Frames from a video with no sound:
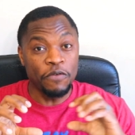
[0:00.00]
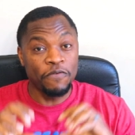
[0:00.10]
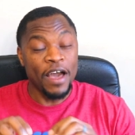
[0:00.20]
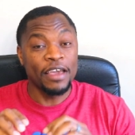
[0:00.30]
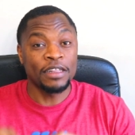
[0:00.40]
you
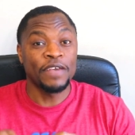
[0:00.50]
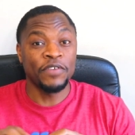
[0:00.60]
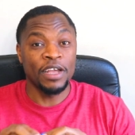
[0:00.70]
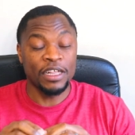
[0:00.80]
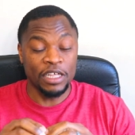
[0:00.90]
find
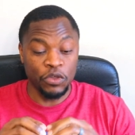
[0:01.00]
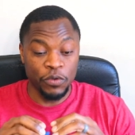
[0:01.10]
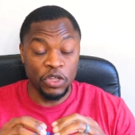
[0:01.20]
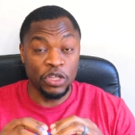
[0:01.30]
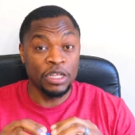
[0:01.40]
yourself in that
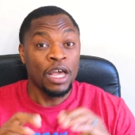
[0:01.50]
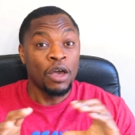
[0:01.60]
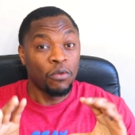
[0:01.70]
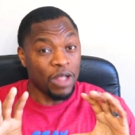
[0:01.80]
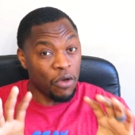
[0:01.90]
situation,
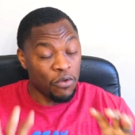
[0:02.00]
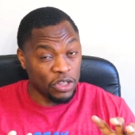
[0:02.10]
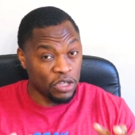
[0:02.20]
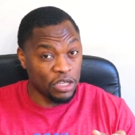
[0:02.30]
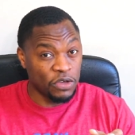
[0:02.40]
what I
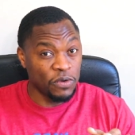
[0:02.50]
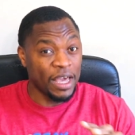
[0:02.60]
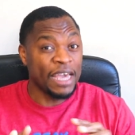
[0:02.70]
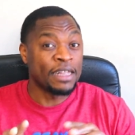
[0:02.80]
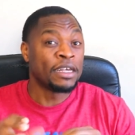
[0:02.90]
want you to do
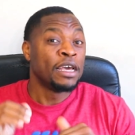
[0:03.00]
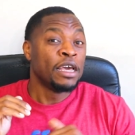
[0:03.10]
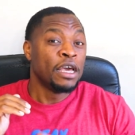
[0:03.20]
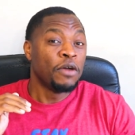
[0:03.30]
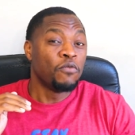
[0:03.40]
is,
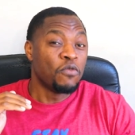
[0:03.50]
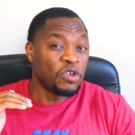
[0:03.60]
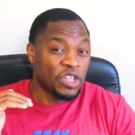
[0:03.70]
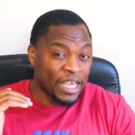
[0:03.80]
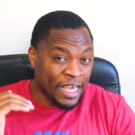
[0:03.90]

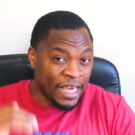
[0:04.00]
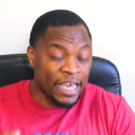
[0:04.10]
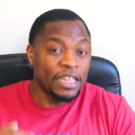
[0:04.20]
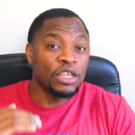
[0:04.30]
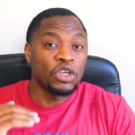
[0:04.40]
once it
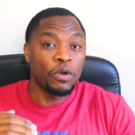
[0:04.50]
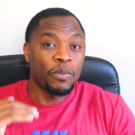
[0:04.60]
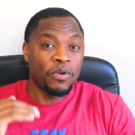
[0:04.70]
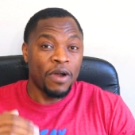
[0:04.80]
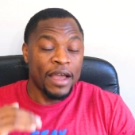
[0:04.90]
hit your
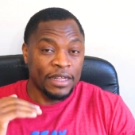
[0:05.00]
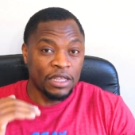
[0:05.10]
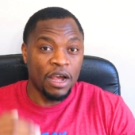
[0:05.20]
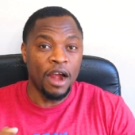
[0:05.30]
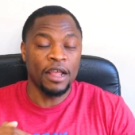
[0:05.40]
price
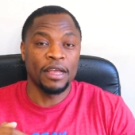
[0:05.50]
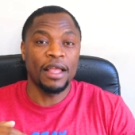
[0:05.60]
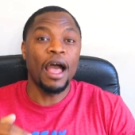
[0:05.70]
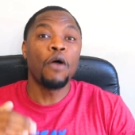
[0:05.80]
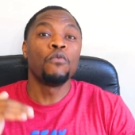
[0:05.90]

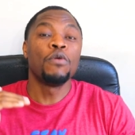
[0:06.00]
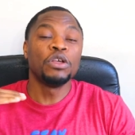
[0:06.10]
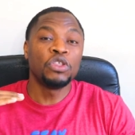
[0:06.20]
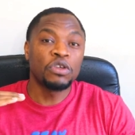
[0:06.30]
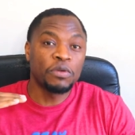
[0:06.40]
target, I
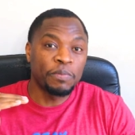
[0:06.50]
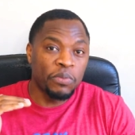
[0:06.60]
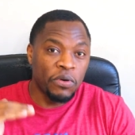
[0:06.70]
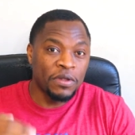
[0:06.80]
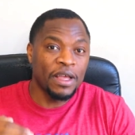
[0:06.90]
want you to
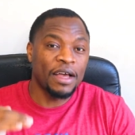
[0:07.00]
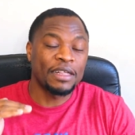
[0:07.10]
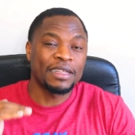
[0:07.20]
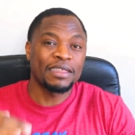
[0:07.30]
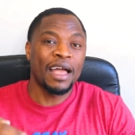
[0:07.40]
put
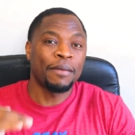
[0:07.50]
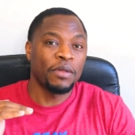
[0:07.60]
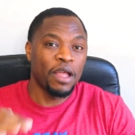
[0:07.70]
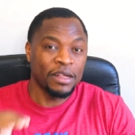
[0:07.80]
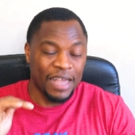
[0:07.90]
a
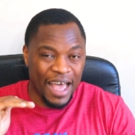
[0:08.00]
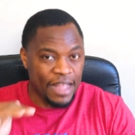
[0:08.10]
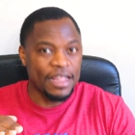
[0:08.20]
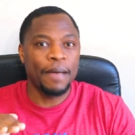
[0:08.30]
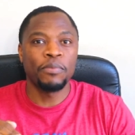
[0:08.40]
stop loss
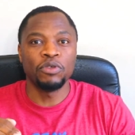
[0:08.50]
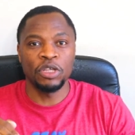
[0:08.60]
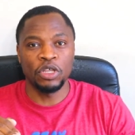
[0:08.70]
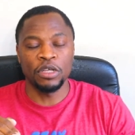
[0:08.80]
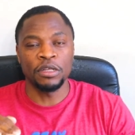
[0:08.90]
at that
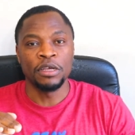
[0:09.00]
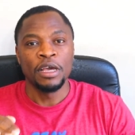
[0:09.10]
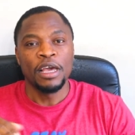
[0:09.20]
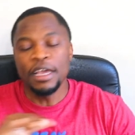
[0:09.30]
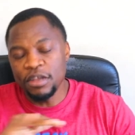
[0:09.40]
position.
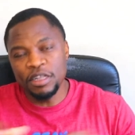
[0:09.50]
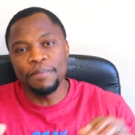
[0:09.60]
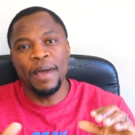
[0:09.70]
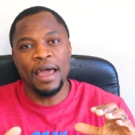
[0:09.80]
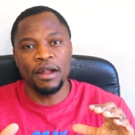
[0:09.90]
It
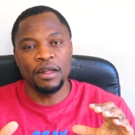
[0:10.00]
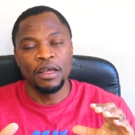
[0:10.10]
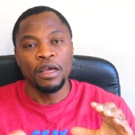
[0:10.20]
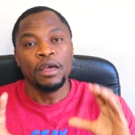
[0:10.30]
doesn't matter.